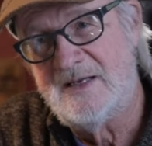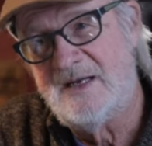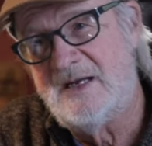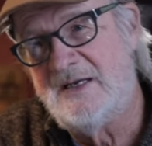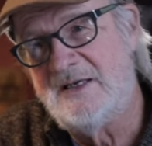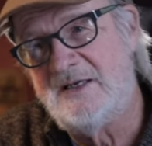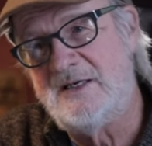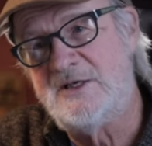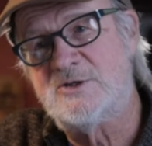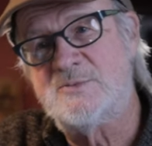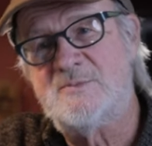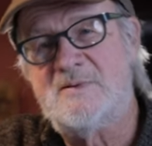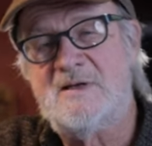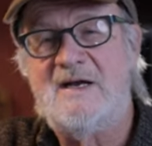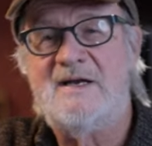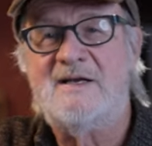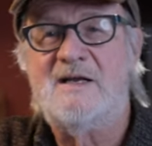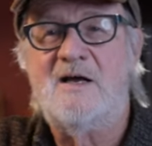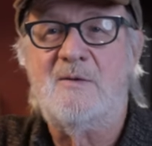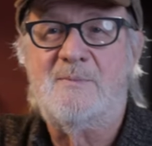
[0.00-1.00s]
and each
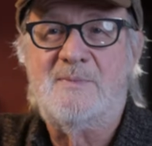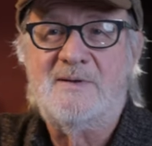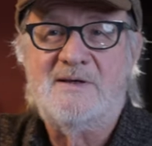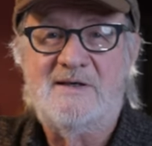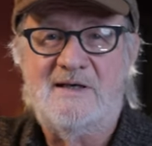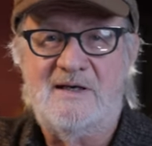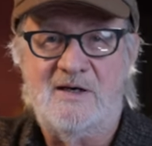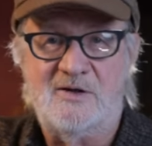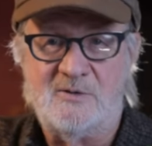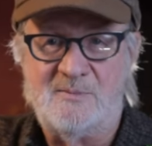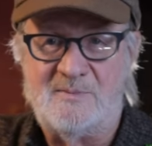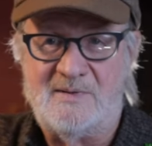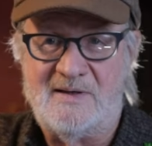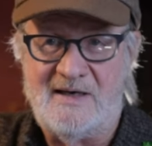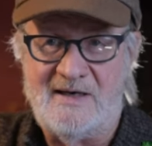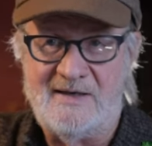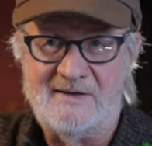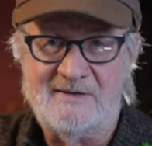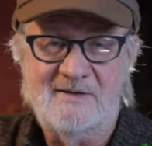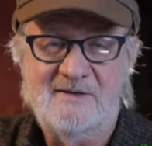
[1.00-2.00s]
plant helping the other
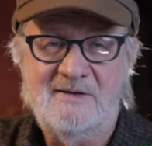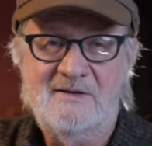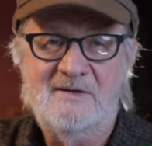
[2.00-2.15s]
plant